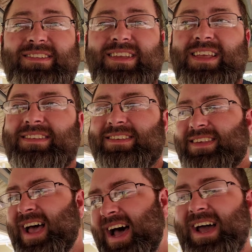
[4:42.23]
It's
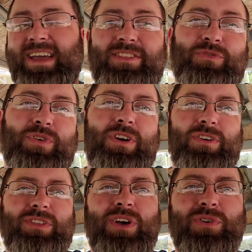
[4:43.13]
high in the rear,
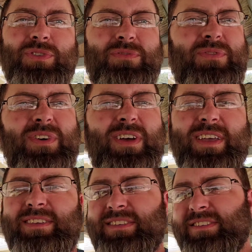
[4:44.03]
low in the front.
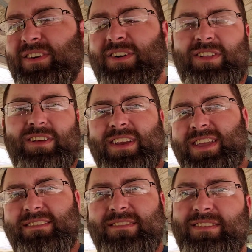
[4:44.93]
It's just all
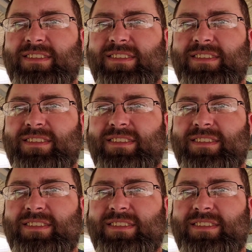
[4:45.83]
uneven.